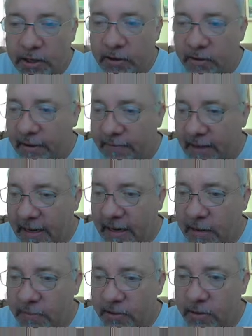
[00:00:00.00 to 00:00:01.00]
you have that
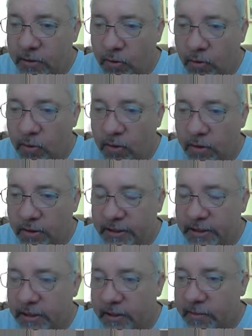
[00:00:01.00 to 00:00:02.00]
option, or the
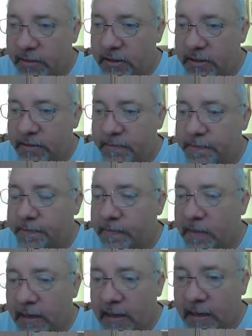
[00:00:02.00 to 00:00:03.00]
still image.
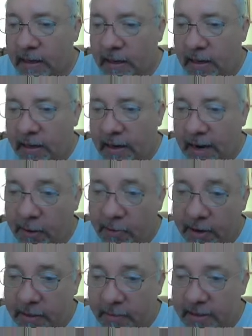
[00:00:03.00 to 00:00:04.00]
I
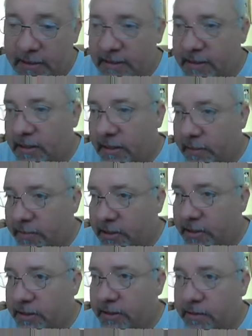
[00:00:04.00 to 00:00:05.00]
recommend the still
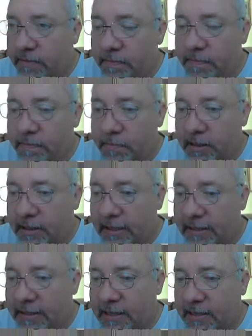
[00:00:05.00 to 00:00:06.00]
images, but
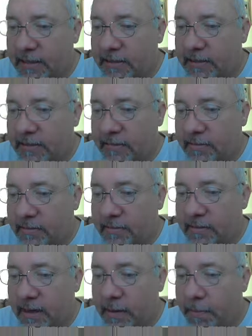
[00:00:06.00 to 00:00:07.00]
that's because
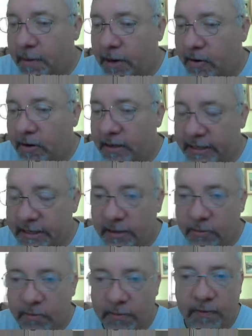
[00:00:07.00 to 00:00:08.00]
I'm better at
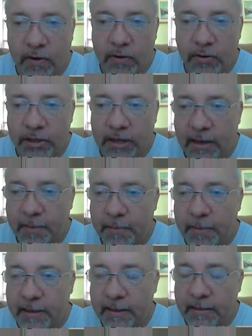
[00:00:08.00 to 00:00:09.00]
dealing with Photoshop
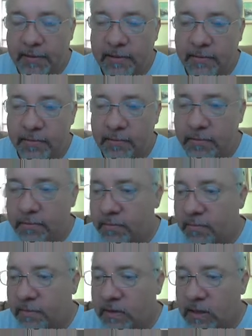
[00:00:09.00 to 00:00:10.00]
and
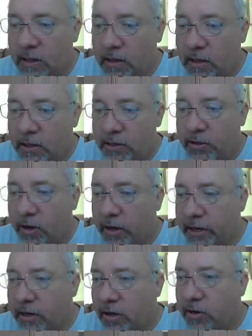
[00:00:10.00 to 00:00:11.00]

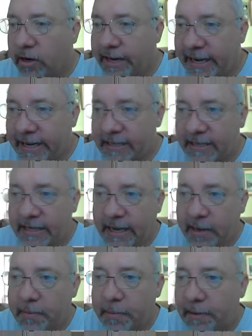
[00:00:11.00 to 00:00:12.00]
starting to learn
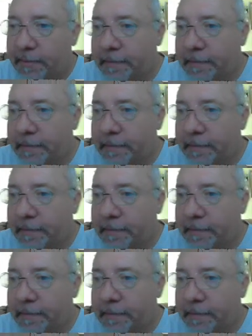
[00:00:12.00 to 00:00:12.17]
Inkscape.